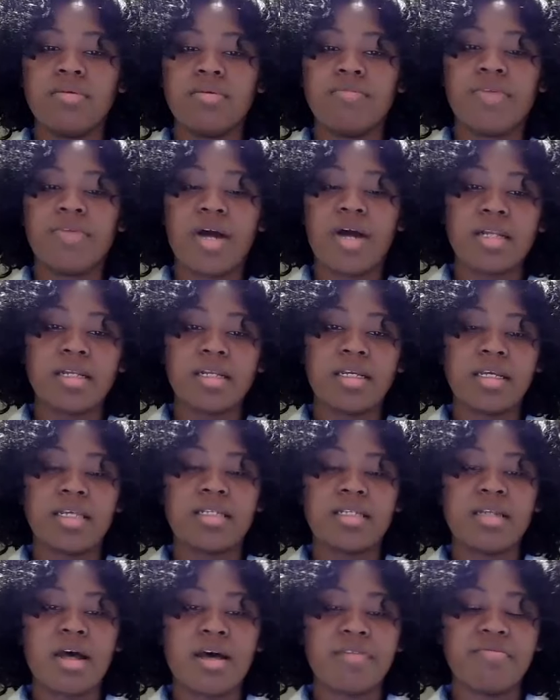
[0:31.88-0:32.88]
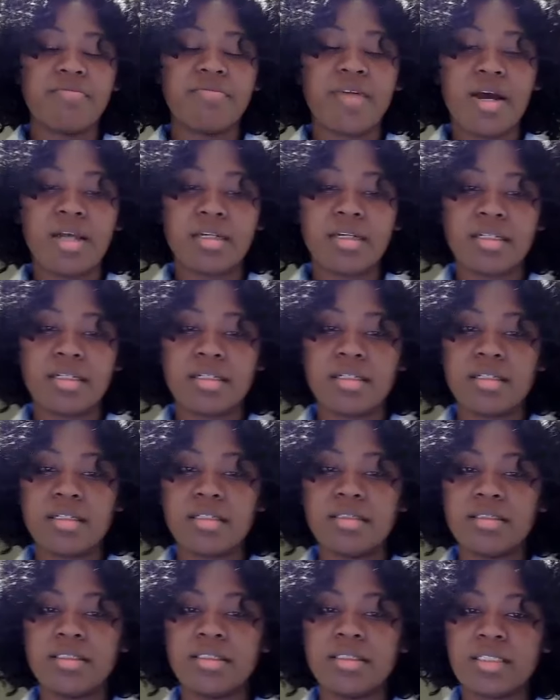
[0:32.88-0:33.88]
violent and non-violent
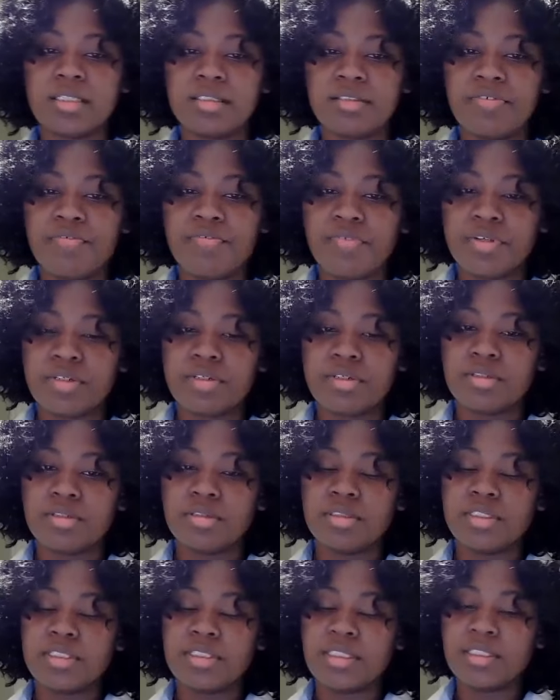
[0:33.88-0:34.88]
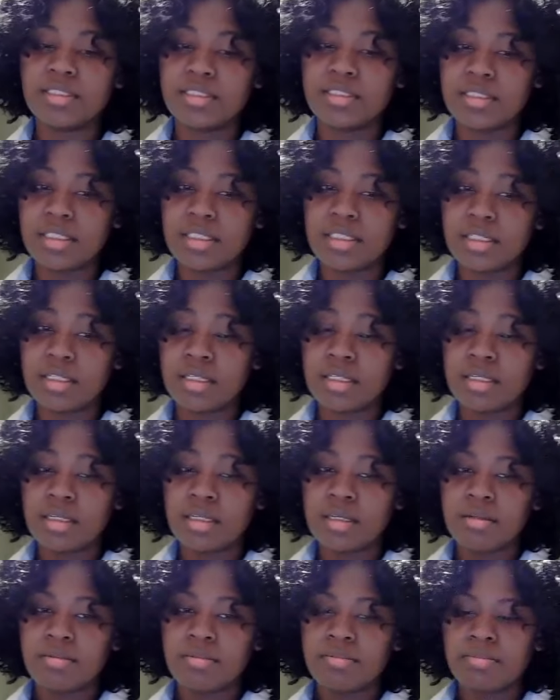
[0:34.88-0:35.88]
sex offender sentencing
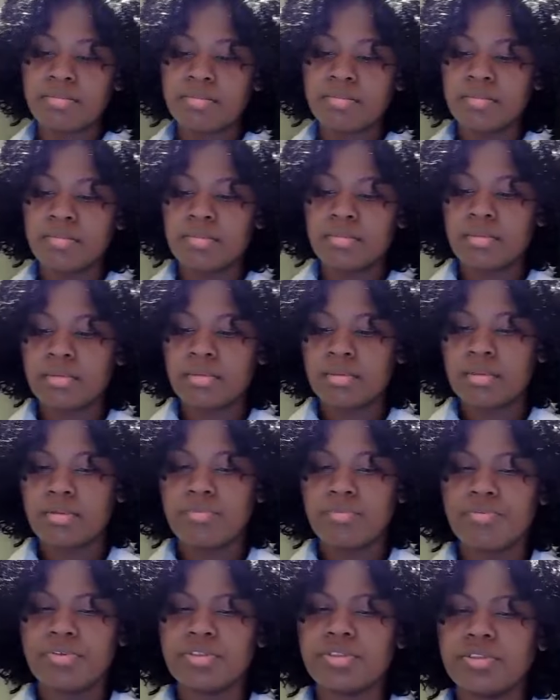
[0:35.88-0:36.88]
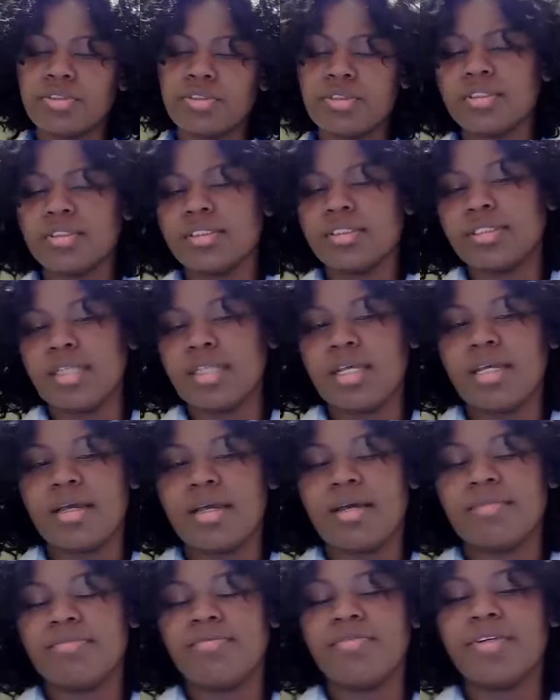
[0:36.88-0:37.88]
for a certain state.
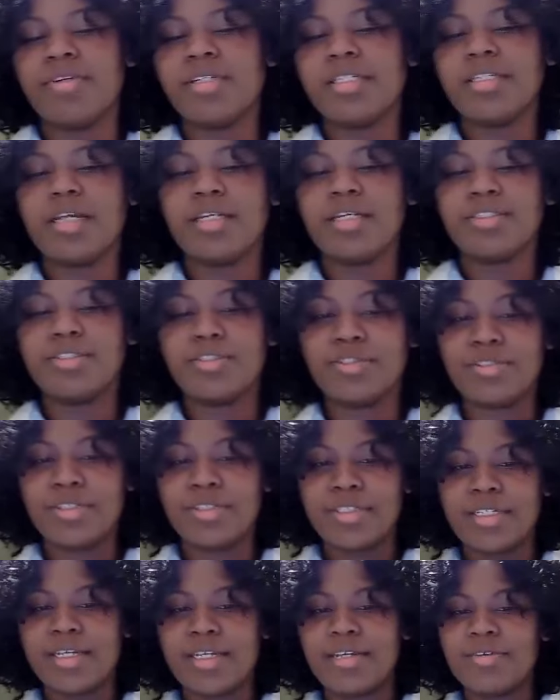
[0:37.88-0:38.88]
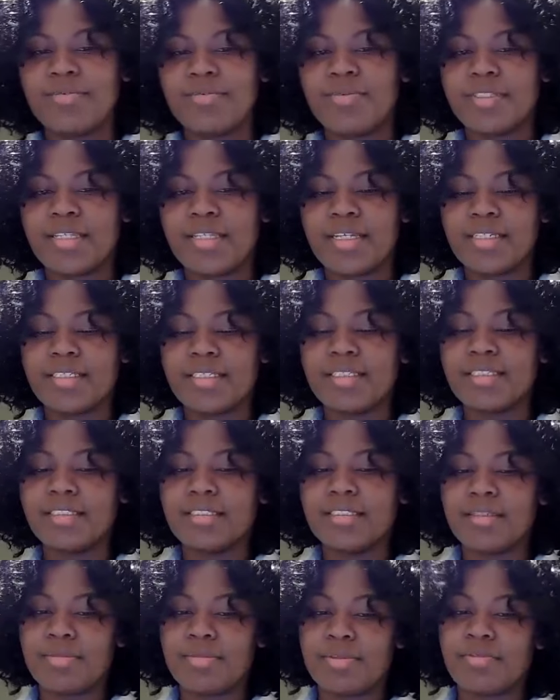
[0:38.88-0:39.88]
I'm really not sure yet, but that is
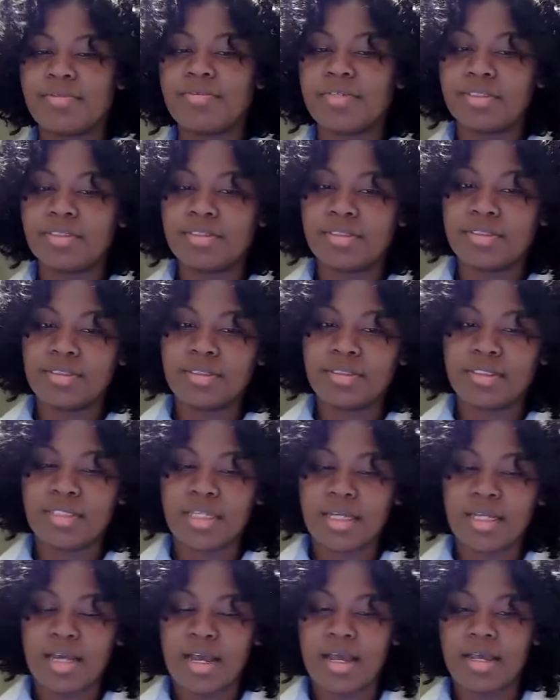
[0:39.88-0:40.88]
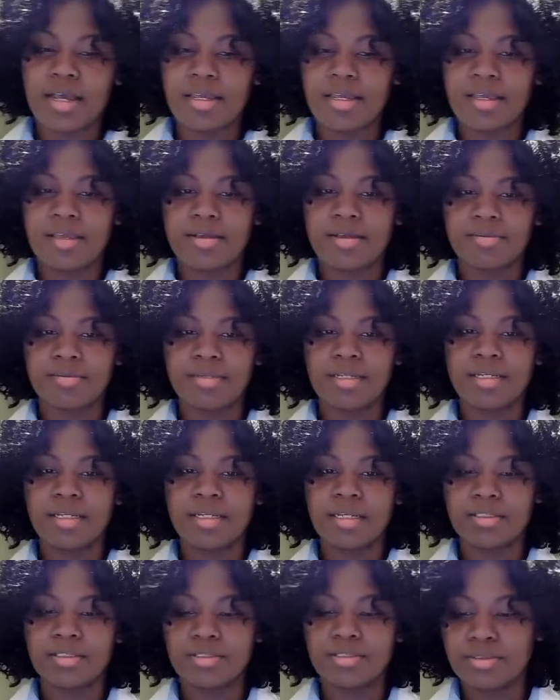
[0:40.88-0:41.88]
some of the research that I am
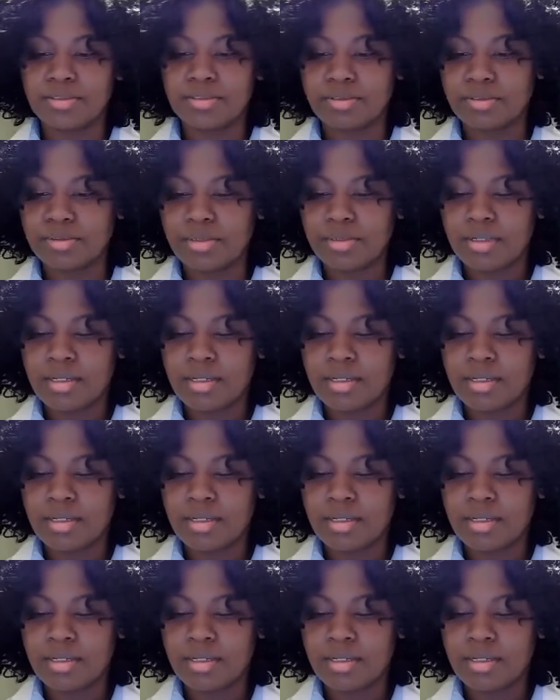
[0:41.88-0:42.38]
getting into,